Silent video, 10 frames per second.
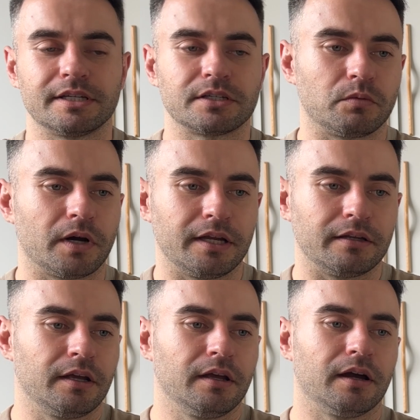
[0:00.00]
your
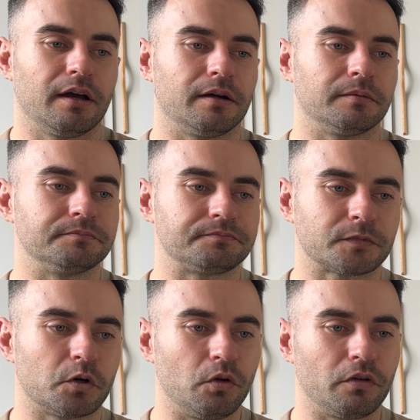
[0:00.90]
weight,
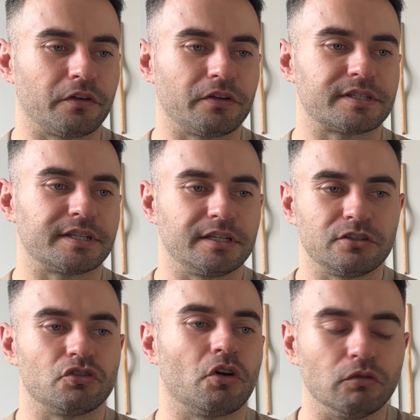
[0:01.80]
all of those
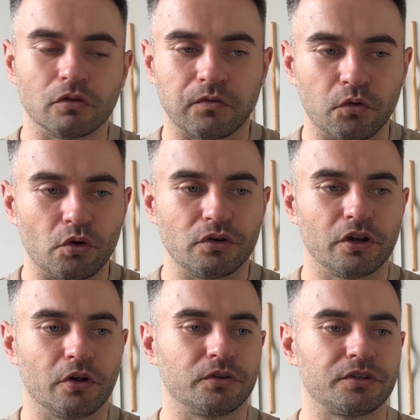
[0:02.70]
things. You don't look forward to
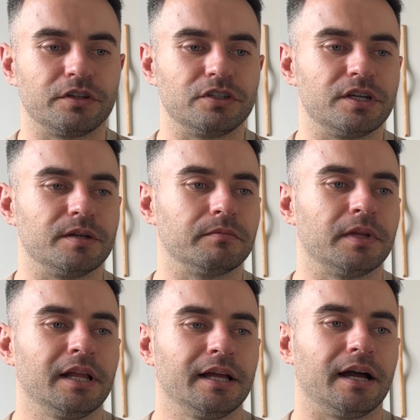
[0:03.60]
going to the gym.
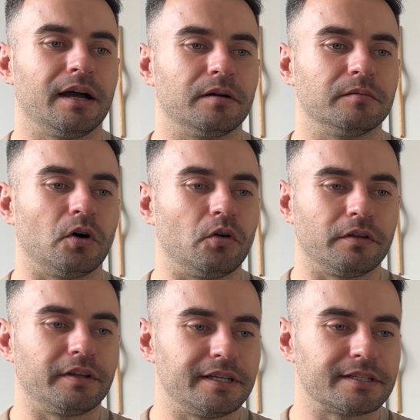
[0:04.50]
All
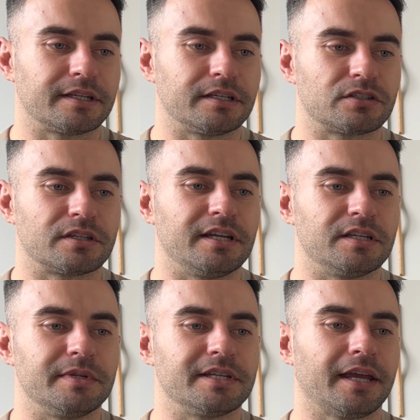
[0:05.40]
of these things need
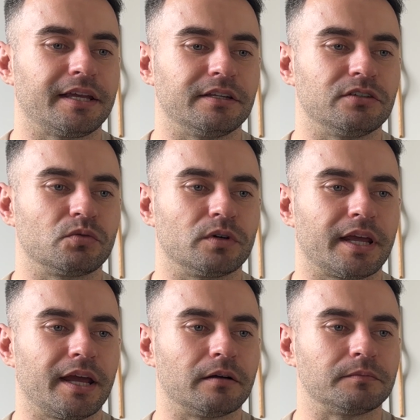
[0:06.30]
to be taken into
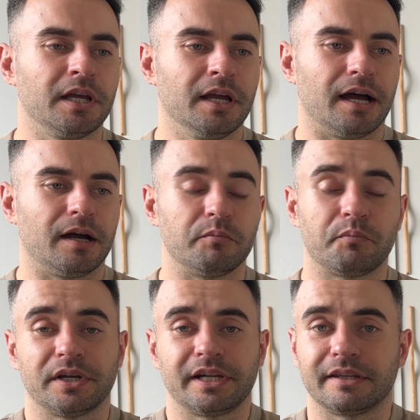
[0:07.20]
account.
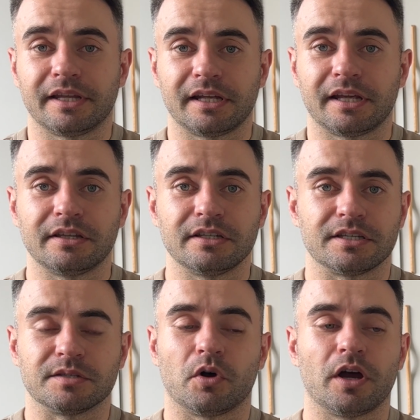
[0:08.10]
But then again,
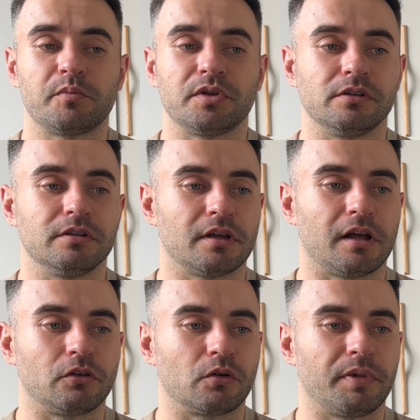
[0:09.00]
this is my opinion.
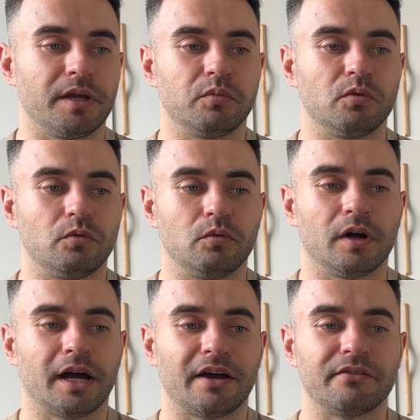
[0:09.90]
A lot of people will
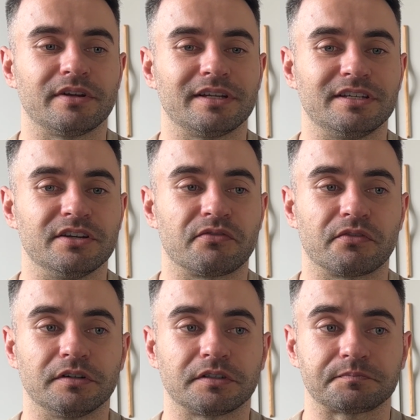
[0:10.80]
have
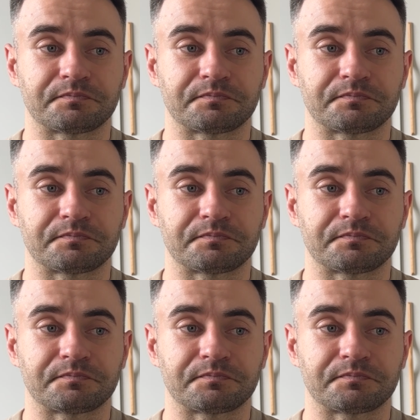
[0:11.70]
different